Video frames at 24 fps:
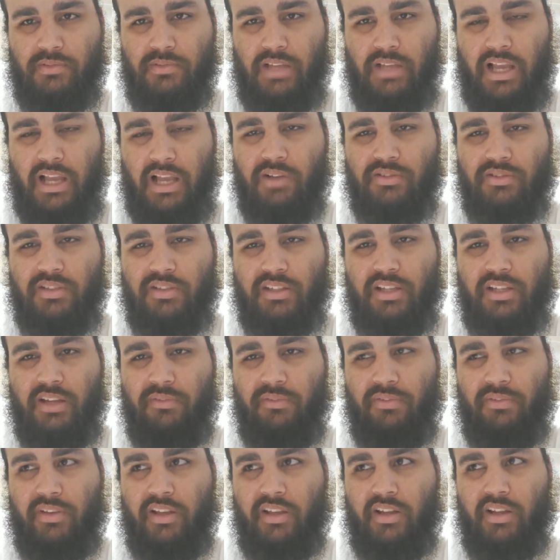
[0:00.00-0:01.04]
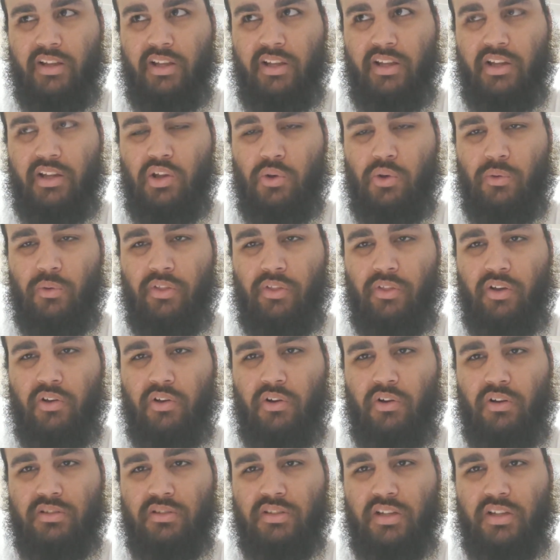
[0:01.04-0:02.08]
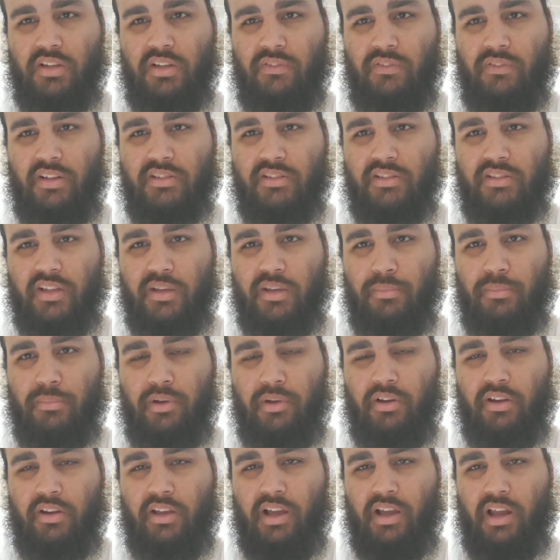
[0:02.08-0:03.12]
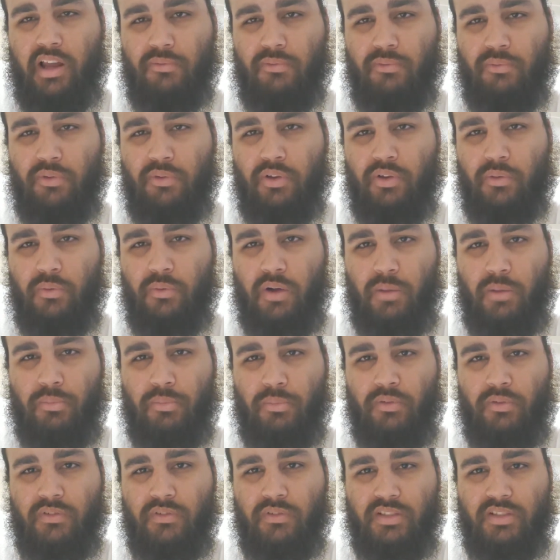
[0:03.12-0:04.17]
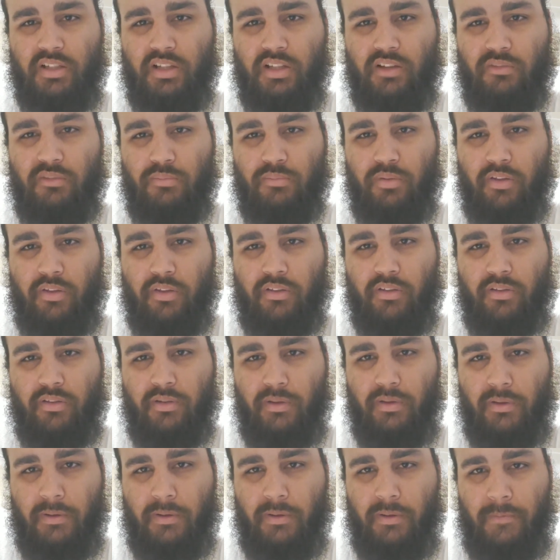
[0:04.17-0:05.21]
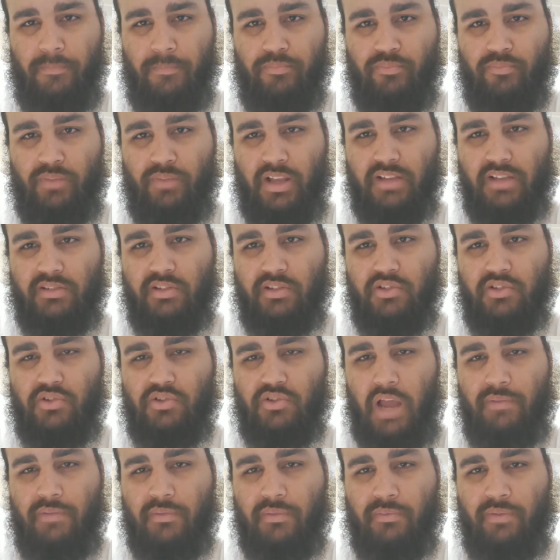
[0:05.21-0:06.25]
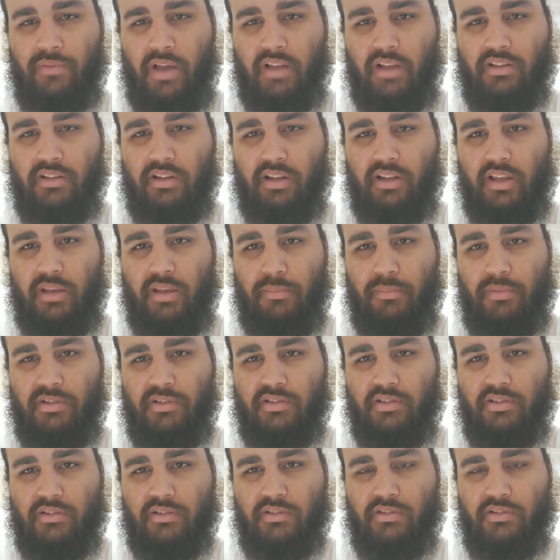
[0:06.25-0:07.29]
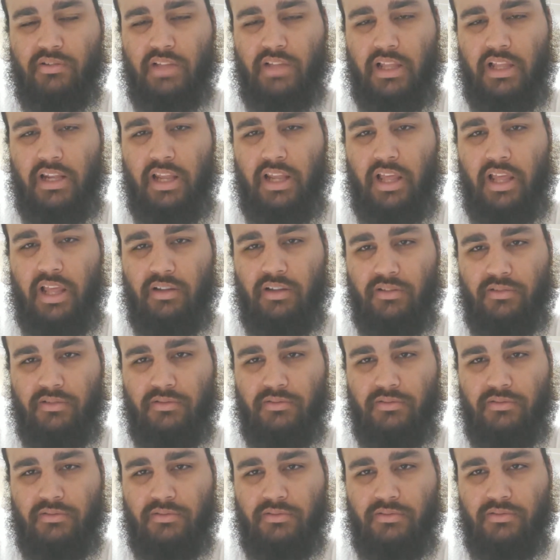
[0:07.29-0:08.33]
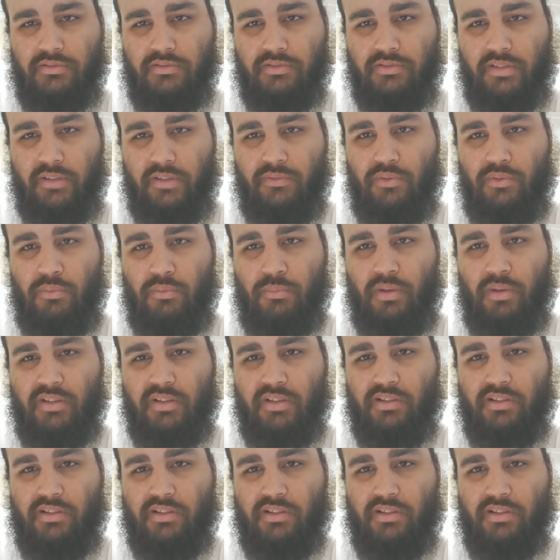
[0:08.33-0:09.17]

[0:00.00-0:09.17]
how significantly lower the cost of living is compared to California, where I previously lived, brother. That's the driving factor to get me to Atlanta, if you must